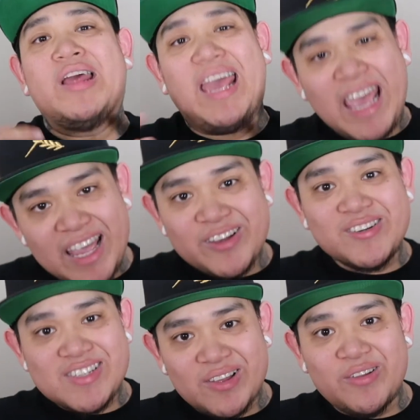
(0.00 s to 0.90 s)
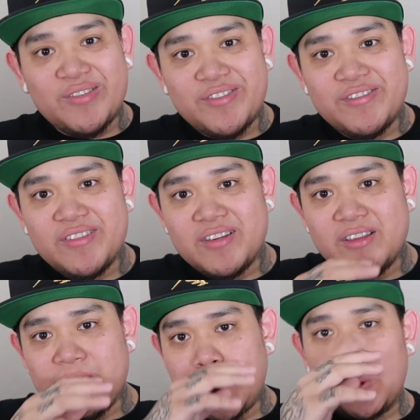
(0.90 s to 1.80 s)
would hang yourself,
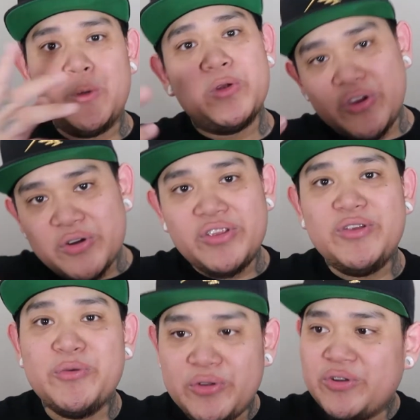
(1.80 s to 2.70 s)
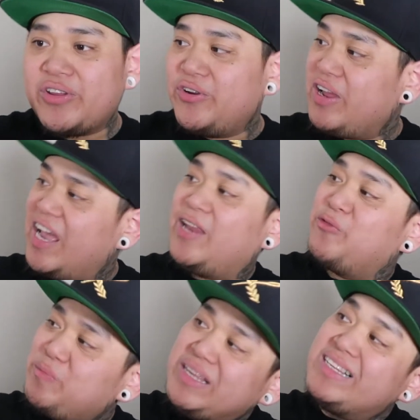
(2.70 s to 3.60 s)
you know, your head
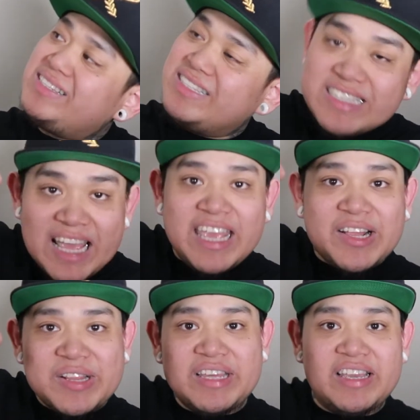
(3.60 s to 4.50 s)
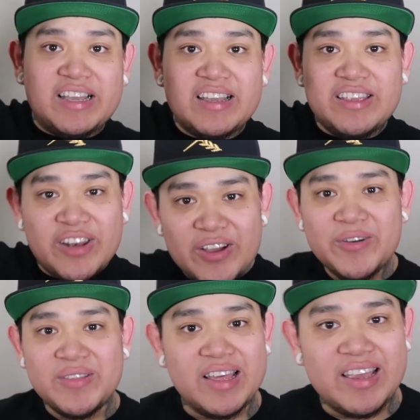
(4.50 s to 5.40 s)
would be dangling, you
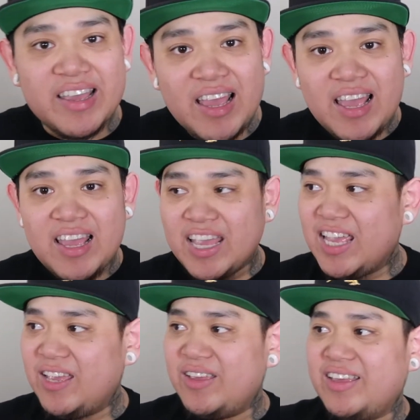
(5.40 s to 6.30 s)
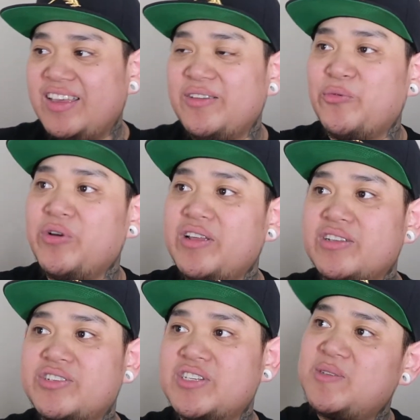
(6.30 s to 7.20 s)
know, like it
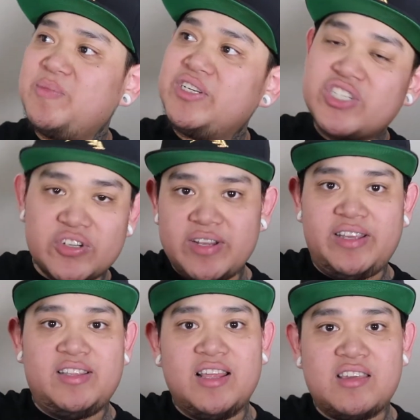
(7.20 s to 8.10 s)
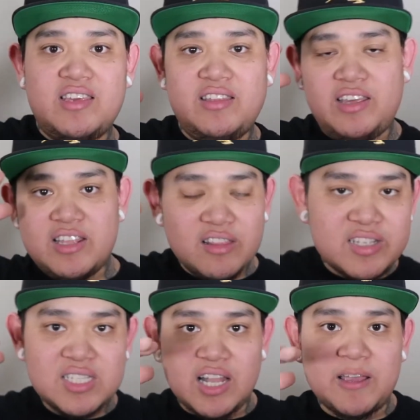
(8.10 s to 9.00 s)
wouldn't just be straight. Like he
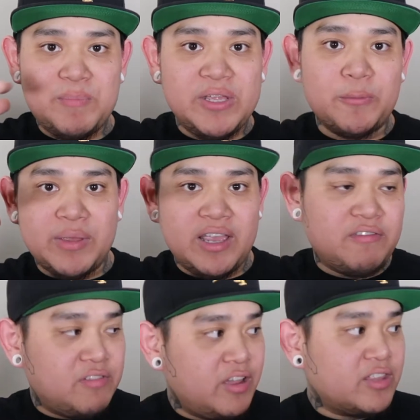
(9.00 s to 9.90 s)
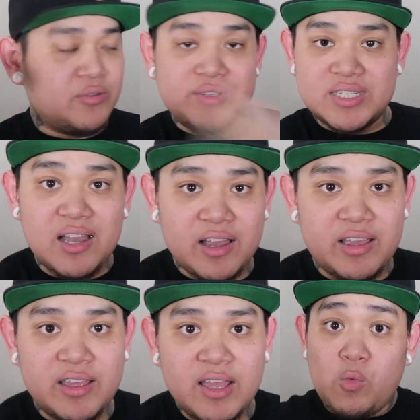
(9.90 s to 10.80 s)
looks like Peter Pan flying through the
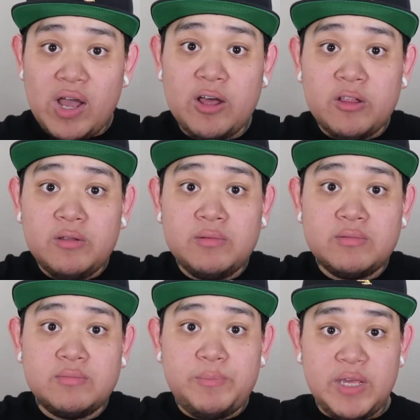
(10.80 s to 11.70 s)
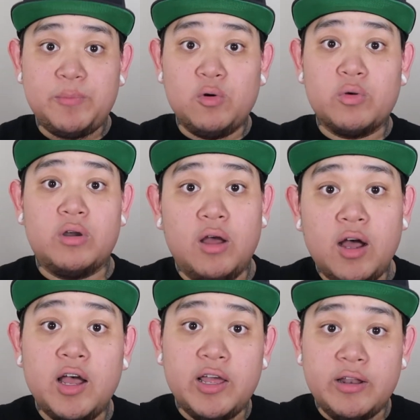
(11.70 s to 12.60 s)
sky. While people were
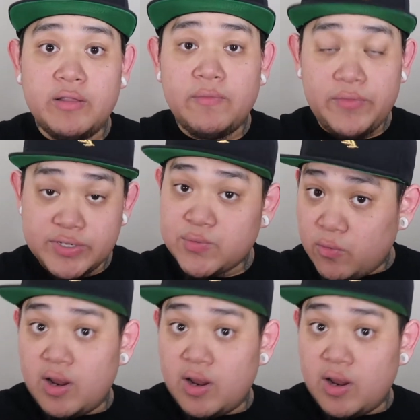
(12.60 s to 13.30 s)
on this